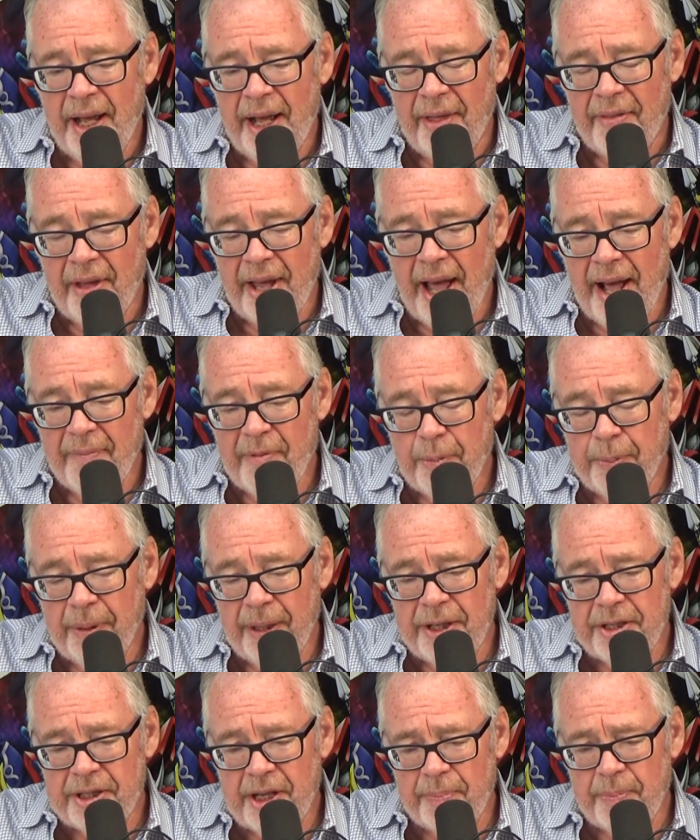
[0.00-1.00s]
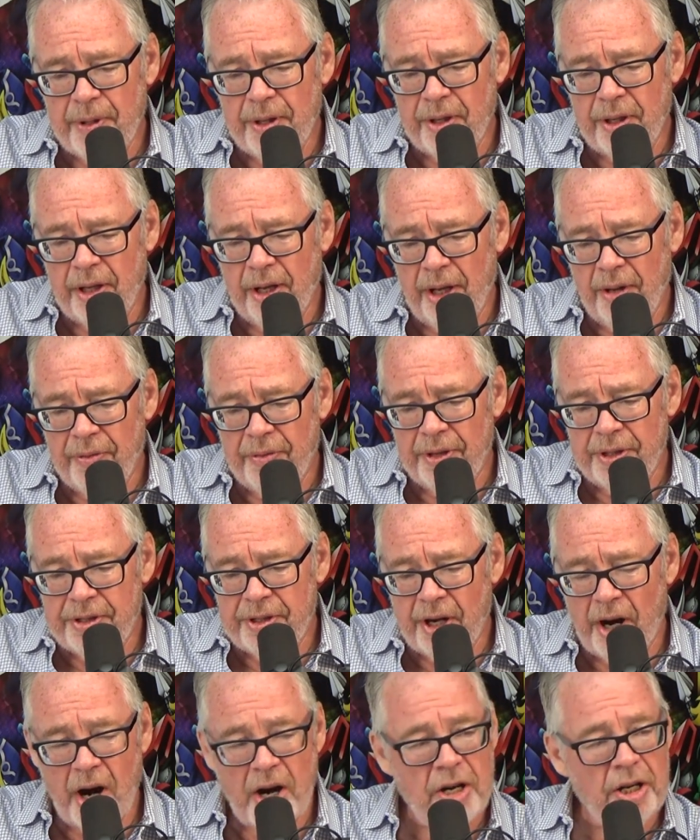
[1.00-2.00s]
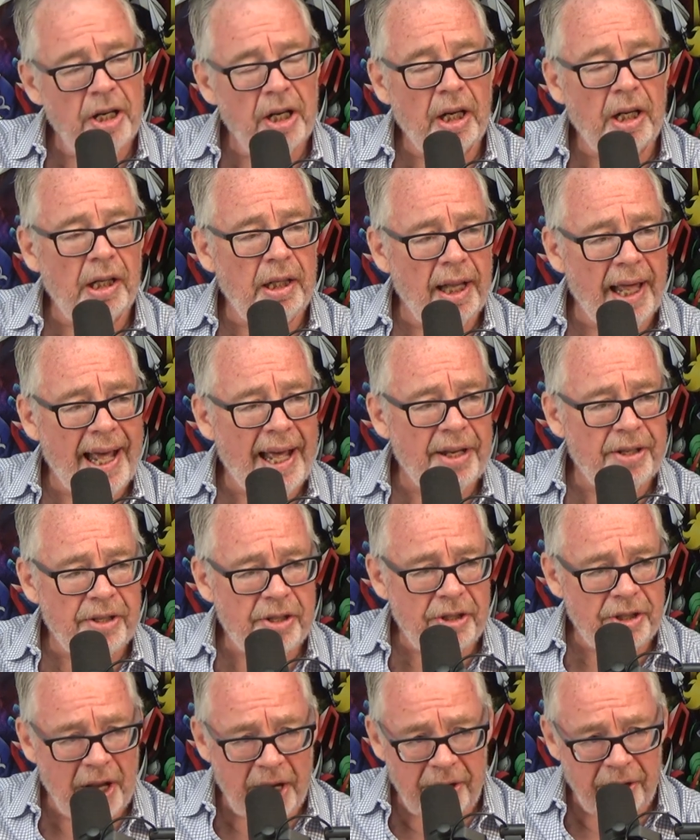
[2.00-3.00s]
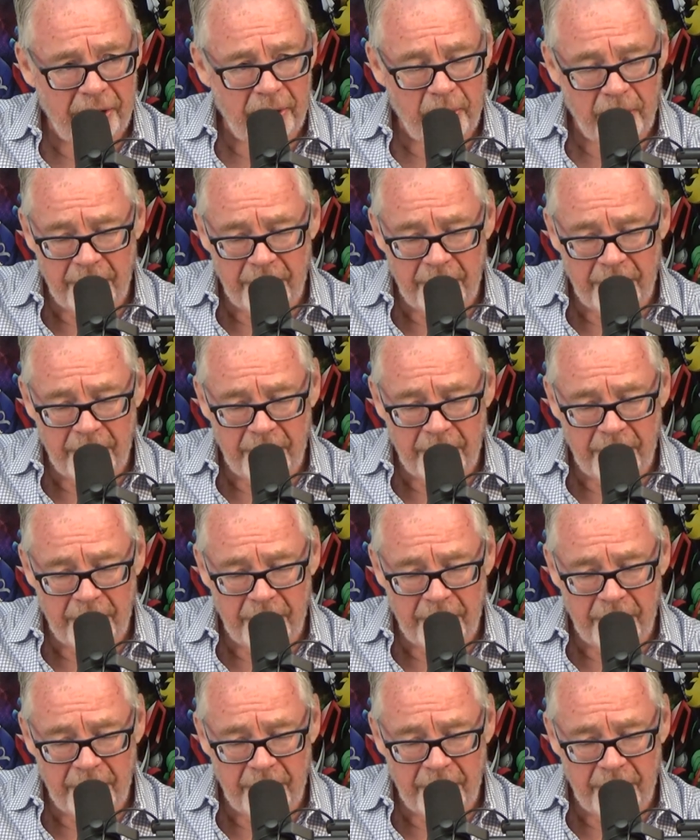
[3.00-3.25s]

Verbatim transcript: And they have a place up there called the Tartan Clan Centre,